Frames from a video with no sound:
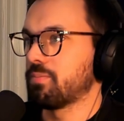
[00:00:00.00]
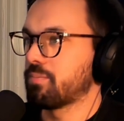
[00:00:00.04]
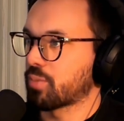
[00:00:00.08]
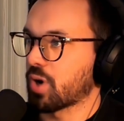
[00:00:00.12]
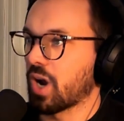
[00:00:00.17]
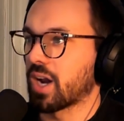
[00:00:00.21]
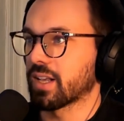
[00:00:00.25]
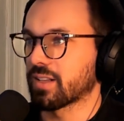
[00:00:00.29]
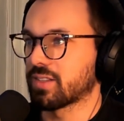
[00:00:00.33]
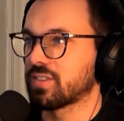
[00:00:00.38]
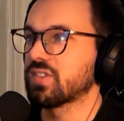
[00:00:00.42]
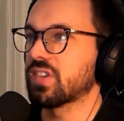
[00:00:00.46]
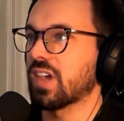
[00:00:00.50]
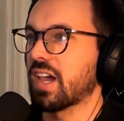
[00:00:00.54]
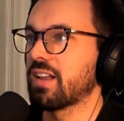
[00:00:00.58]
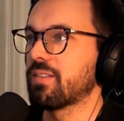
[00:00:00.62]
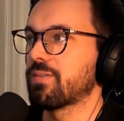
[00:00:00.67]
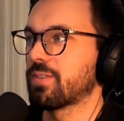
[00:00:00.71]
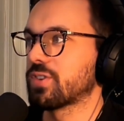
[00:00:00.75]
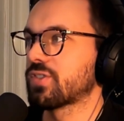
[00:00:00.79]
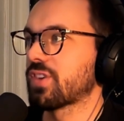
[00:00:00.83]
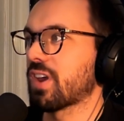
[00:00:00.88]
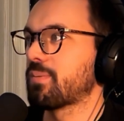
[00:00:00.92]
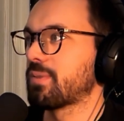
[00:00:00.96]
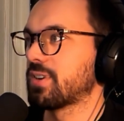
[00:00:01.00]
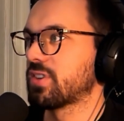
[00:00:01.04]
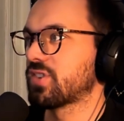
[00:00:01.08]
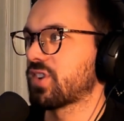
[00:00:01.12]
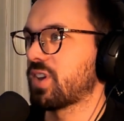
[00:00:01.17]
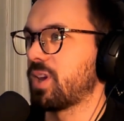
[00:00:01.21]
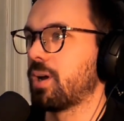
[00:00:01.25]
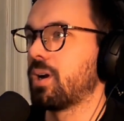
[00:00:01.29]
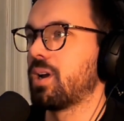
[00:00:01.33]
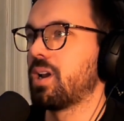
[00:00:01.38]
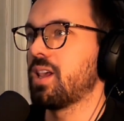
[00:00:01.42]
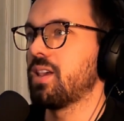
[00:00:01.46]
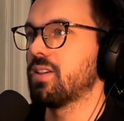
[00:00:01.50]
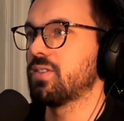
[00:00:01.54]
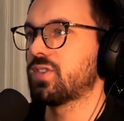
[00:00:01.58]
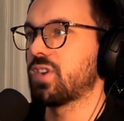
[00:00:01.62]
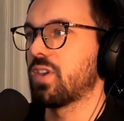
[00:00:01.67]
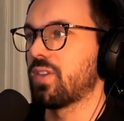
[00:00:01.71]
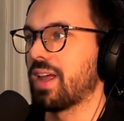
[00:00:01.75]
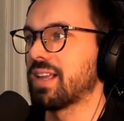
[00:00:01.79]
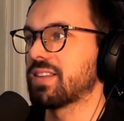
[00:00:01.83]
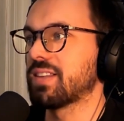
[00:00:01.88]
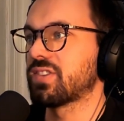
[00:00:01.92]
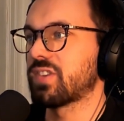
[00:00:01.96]
product design for cybersecurity? So
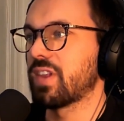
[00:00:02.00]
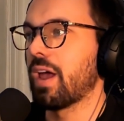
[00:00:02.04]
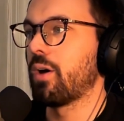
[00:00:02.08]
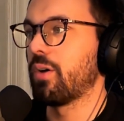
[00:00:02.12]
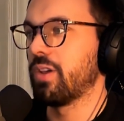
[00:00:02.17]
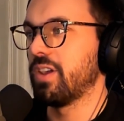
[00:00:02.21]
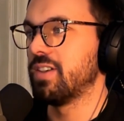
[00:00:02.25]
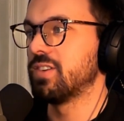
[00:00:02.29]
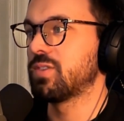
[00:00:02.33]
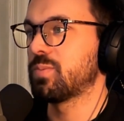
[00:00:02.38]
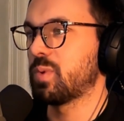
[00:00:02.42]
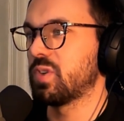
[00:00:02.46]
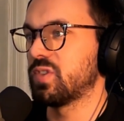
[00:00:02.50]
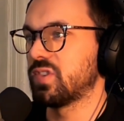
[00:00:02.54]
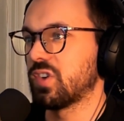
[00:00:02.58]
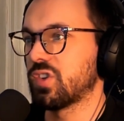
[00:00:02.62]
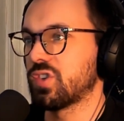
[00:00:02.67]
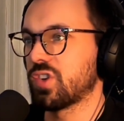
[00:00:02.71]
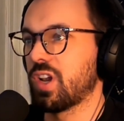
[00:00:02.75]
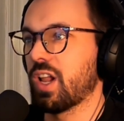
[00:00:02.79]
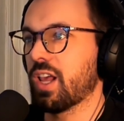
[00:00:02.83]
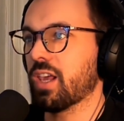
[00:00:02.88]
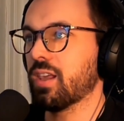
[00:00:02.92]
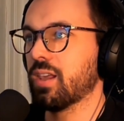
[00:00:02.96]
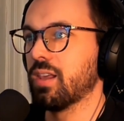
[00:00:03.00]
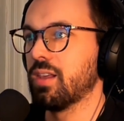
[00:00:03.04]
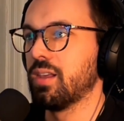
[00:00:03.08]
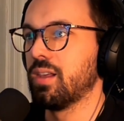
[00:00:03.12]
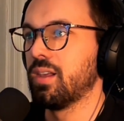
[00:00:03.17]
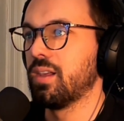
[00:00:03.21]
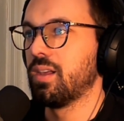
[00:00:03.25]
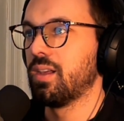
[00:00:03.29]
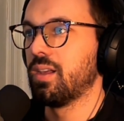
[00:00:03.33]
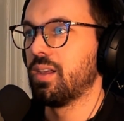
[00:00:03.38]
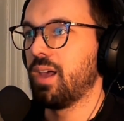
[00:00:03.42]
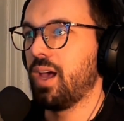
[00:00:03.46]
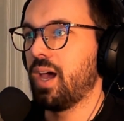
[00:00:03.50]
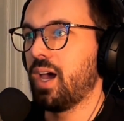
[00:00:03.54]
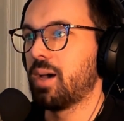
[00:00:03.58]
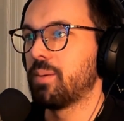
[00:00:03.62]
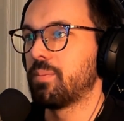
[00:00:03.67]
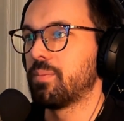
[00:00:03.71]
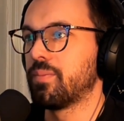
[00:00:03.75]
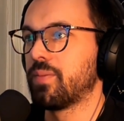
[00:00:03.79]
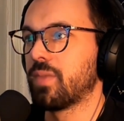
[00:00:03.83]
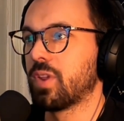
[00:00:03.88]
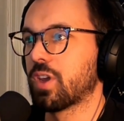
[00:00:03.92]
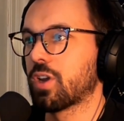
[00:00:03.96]
that's now his positioning.
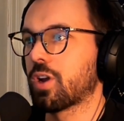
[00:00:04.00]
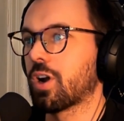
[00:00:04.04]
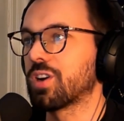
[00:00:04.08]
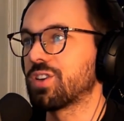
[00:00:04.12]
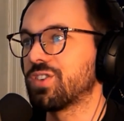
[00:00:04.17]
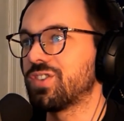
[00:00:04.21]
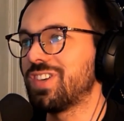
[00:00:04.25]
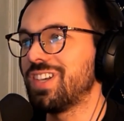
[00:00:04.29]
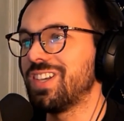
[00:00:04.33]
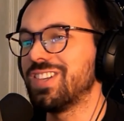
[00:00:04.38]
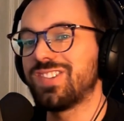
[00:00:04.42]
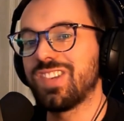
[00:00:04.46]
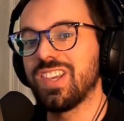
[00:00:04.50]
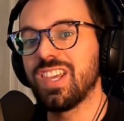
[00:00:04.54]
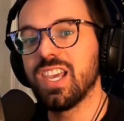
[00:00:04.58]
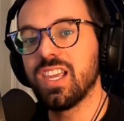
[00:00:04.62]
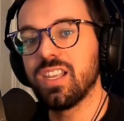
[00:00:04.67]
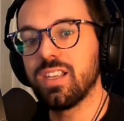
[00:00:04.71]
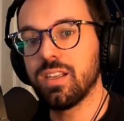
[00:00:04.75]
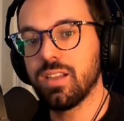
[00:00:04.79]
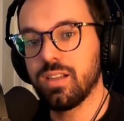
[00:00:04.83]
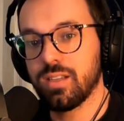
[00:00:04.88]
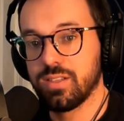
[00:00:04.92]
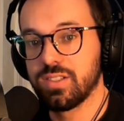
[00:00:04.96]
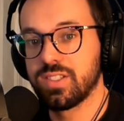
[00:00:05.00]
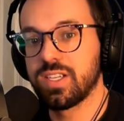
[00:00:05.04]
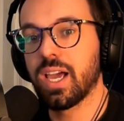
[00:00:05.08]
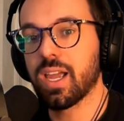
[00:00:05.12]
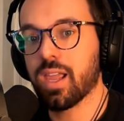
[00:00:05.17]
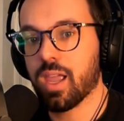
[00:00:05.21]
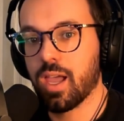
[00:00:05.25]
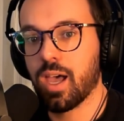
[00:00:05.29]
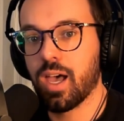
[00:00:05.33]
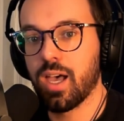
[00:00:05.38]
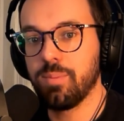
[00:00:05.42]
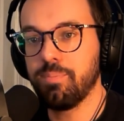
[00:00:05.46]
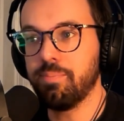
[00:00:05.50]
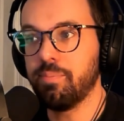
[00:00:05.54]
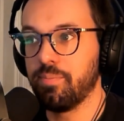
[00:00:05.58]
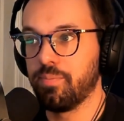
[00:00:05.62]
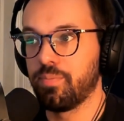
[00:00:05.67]
Cartesian.com.